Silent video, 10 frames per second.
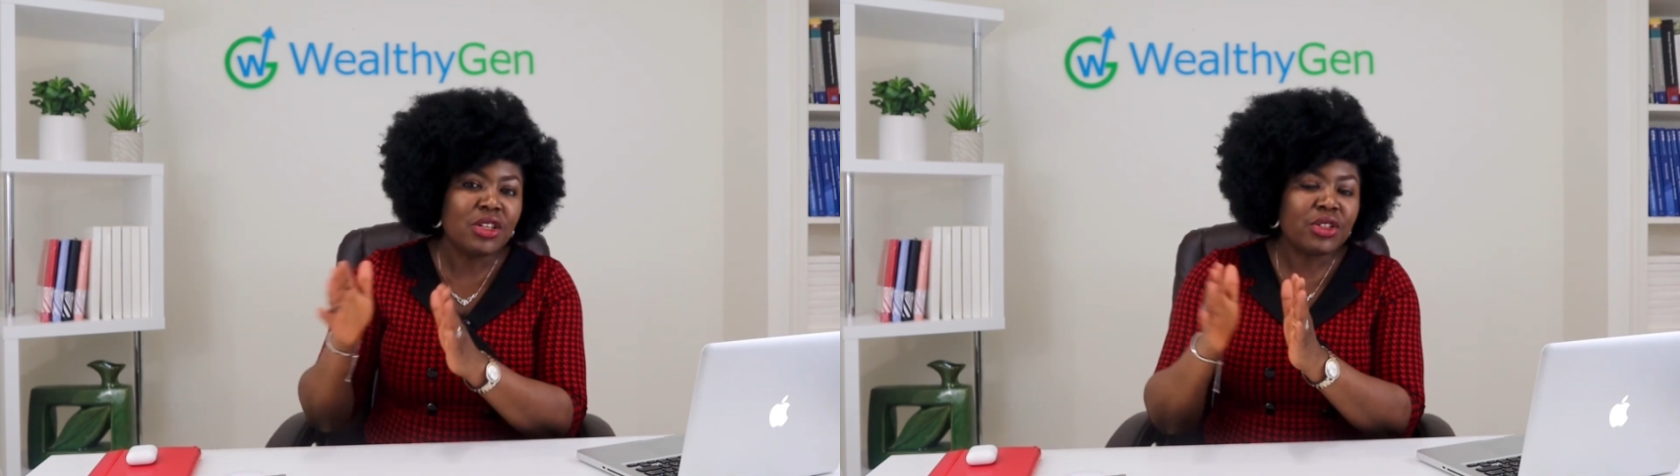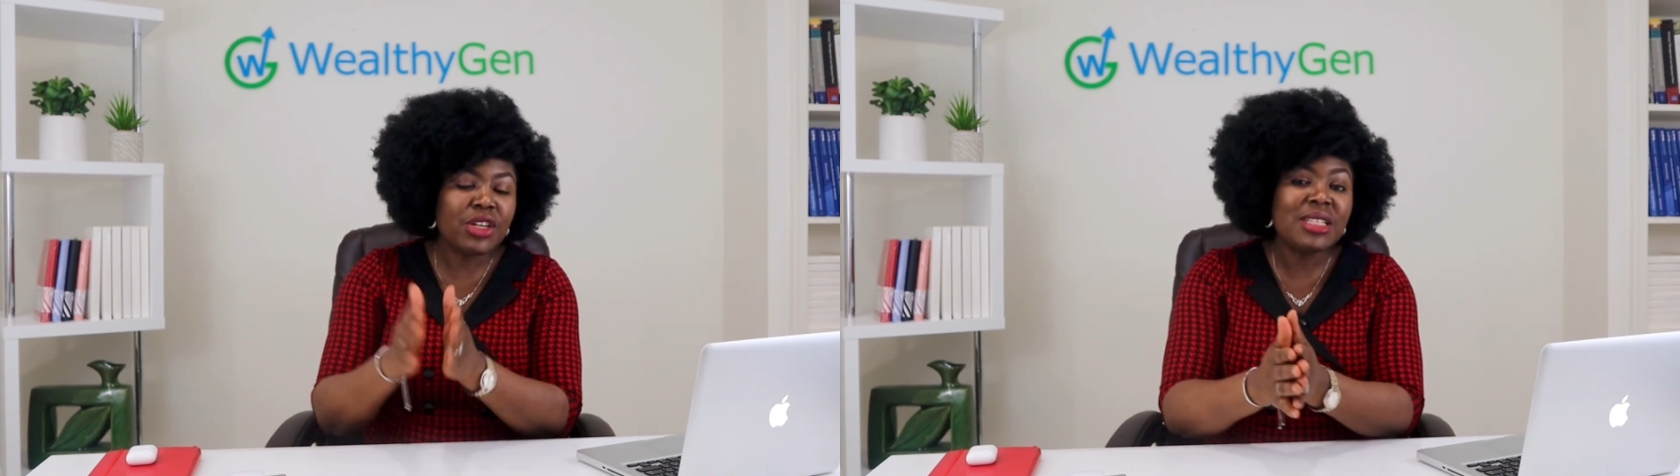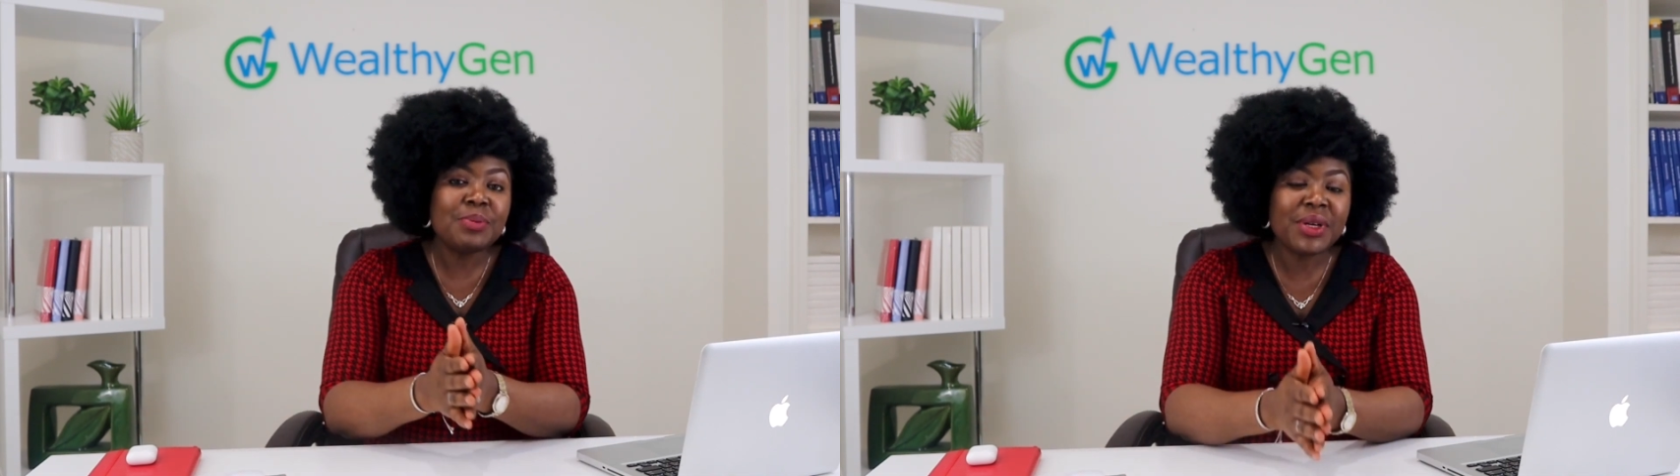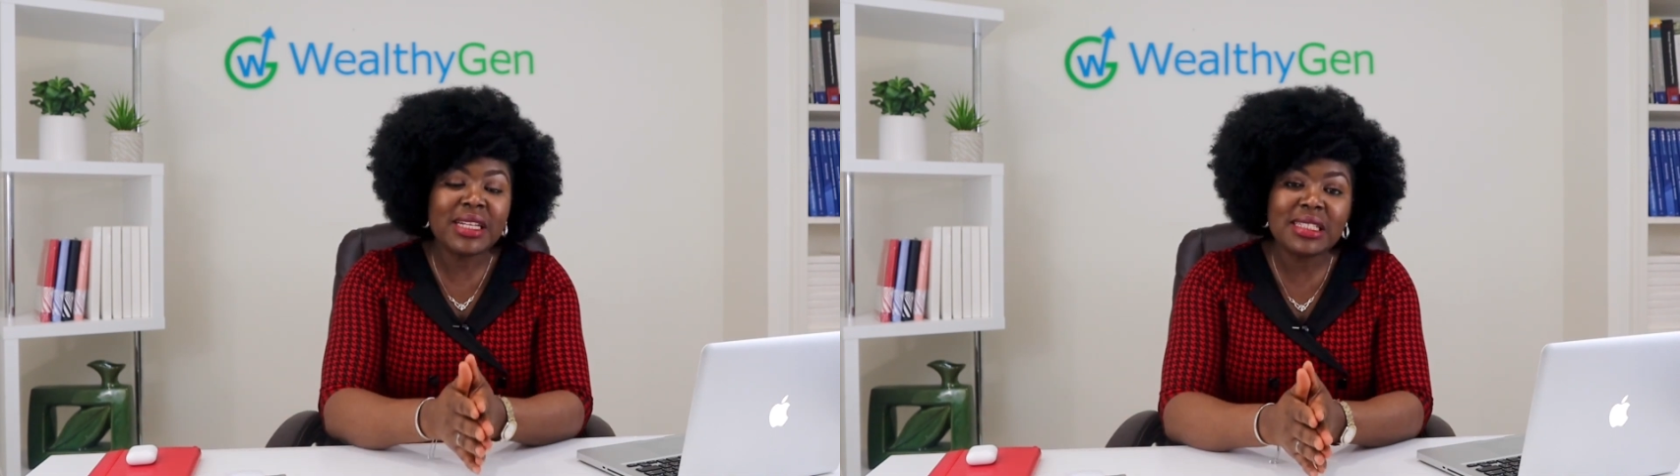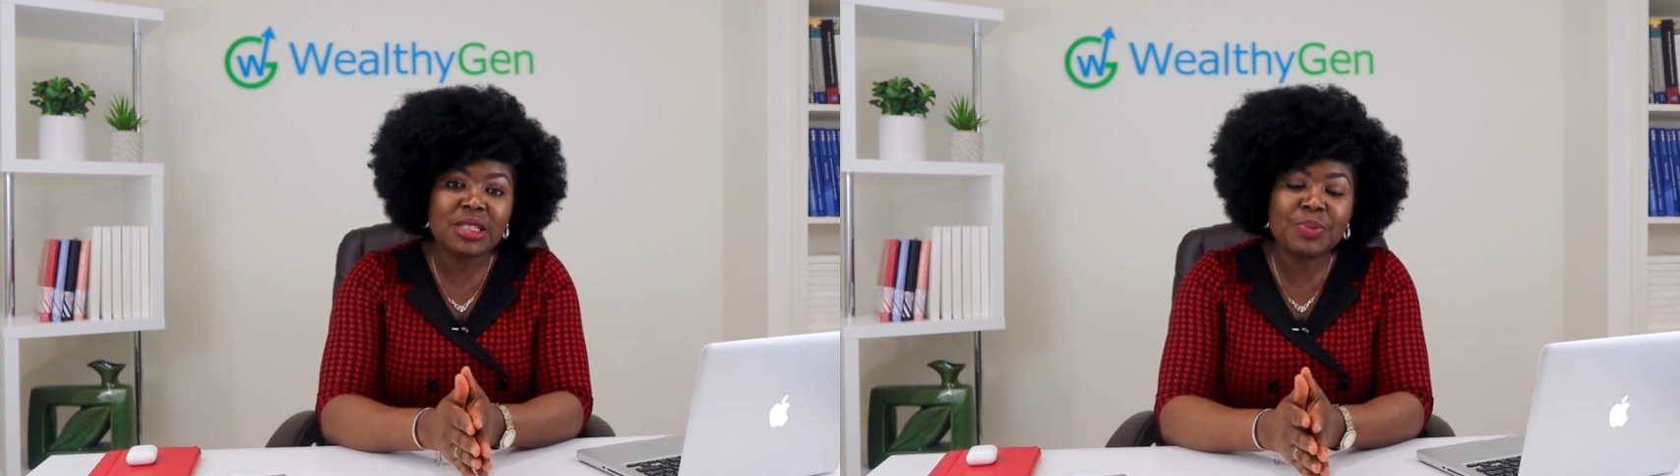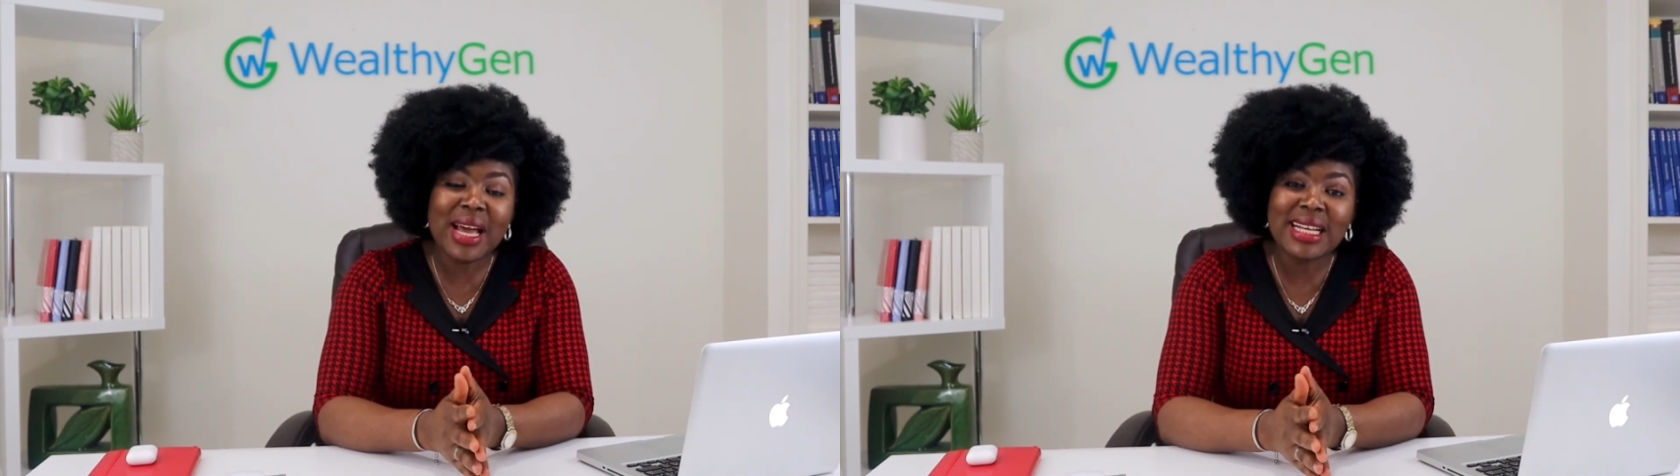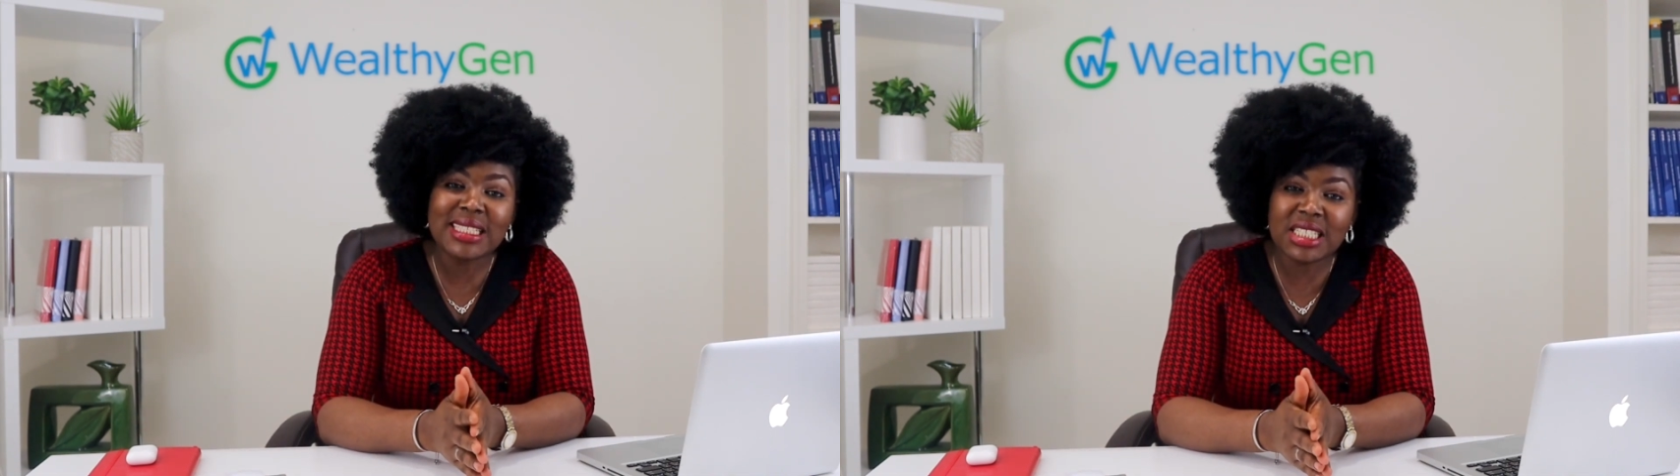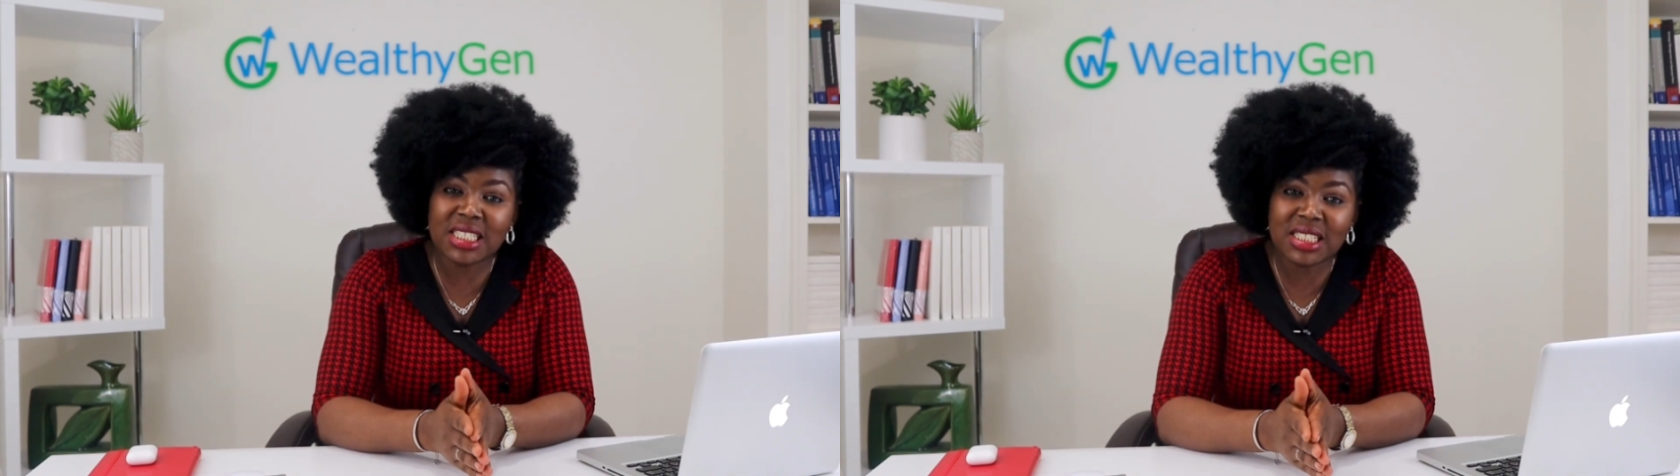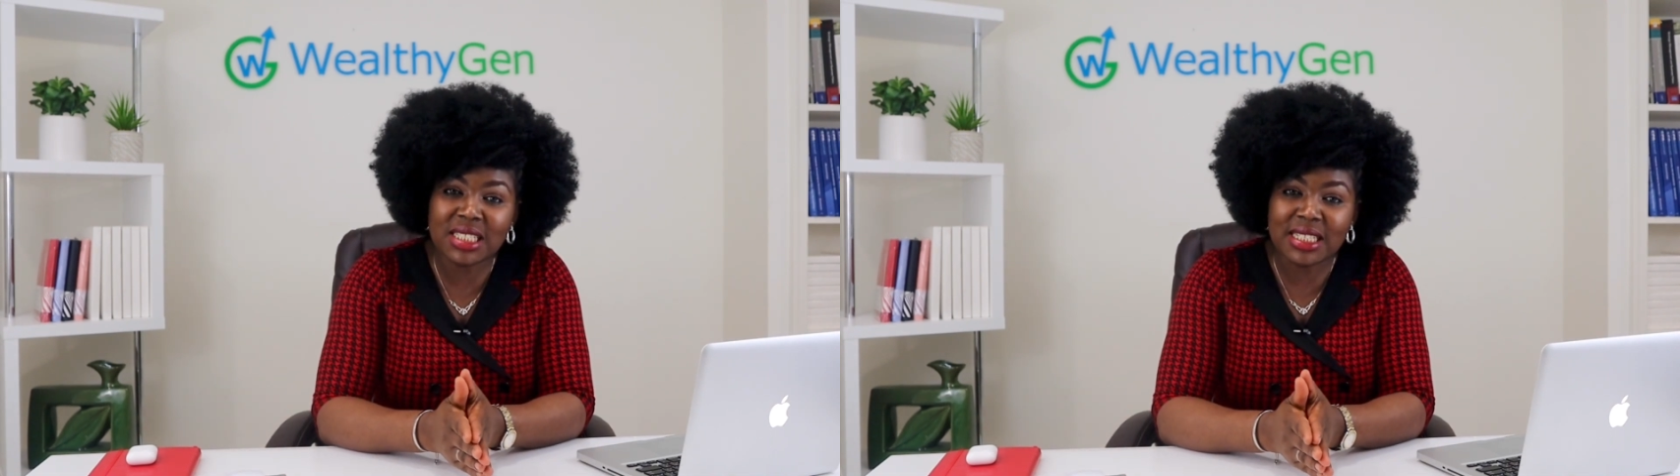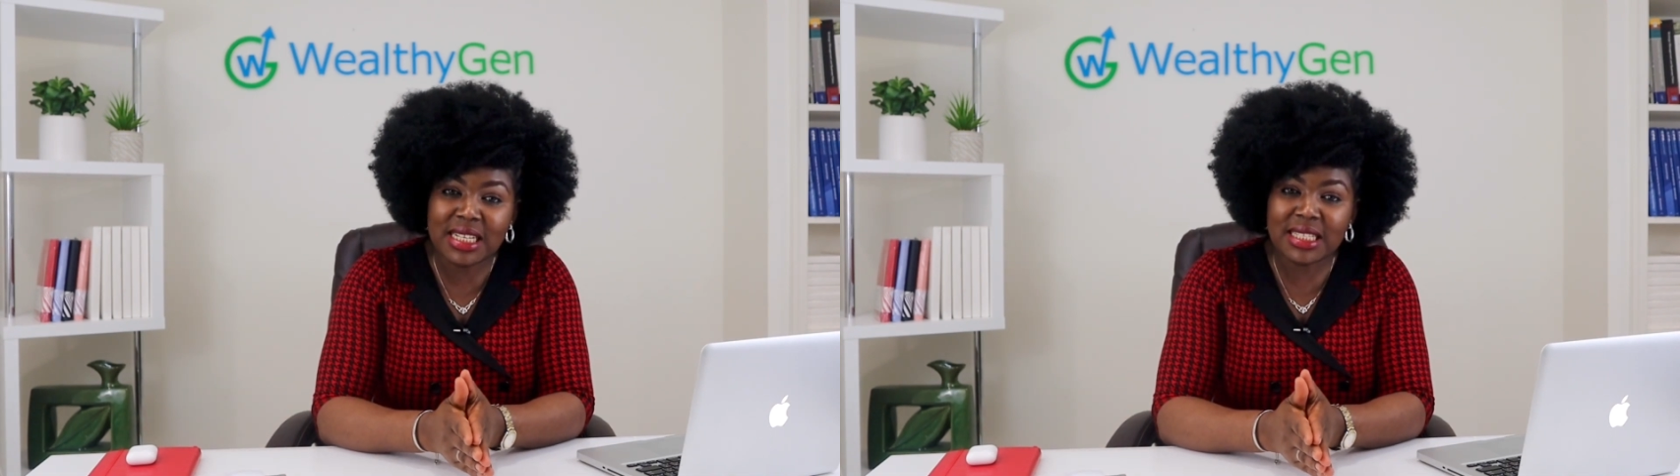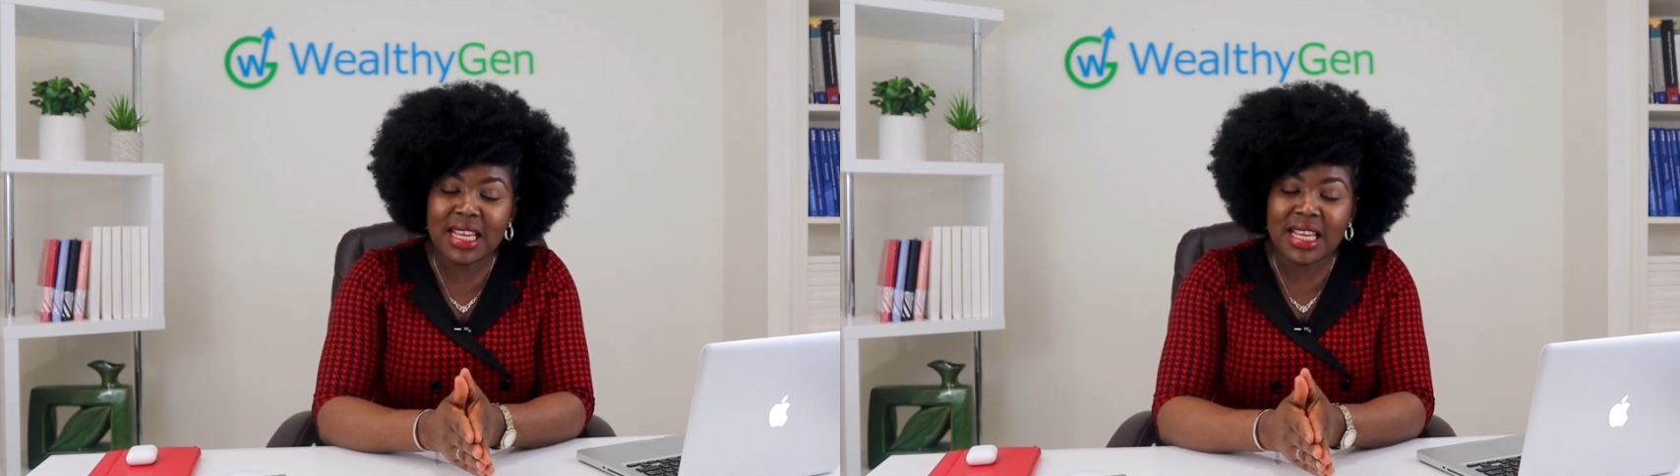So it's important to pay attention to this